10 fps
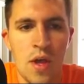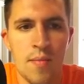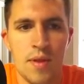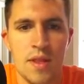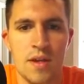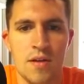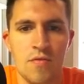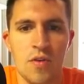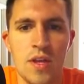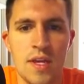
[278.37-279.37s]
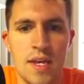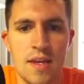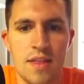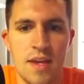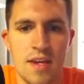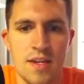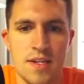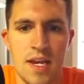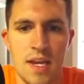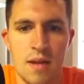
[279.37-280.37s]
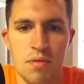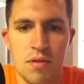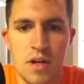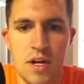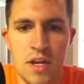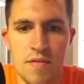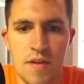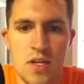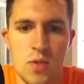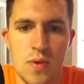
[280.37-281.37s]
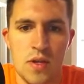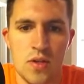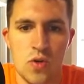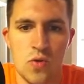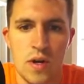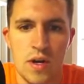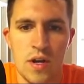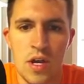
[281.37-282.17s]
but the really key thing is taking plenty of haste spells to where